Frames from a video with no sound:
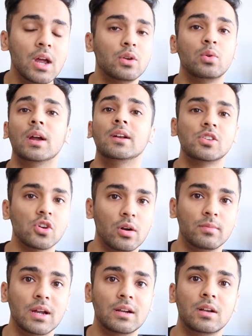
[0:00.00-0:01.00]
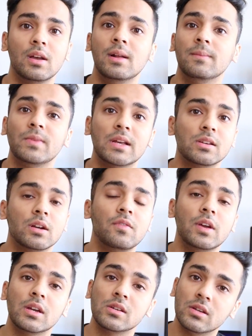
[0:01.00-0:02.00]
to get a job, right? That
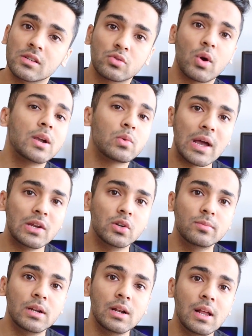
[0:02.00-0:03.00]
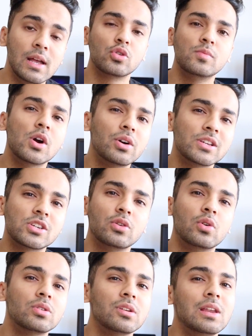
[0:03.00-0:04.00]
certification is quite valuable. To be honest, you
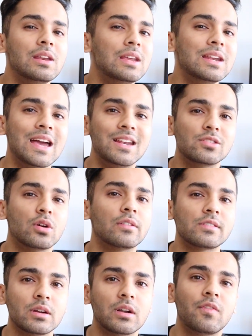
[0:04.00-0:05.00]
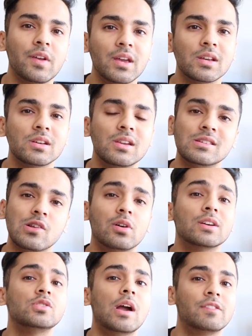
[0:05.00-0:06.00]
don't really need any sort of certification as long
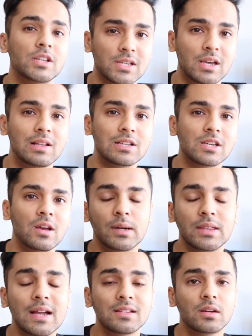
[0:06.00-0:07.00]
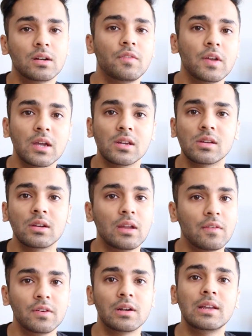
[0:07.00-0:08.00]
as you have the skills. But that certification
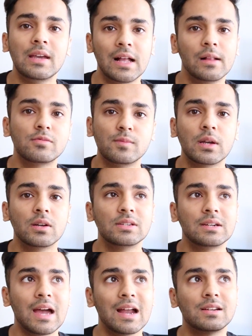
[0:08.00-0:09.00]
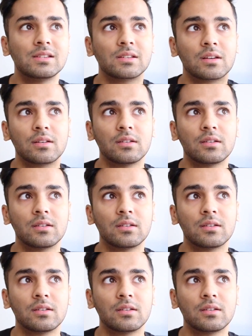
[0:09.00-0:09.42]
definitely helps because it adds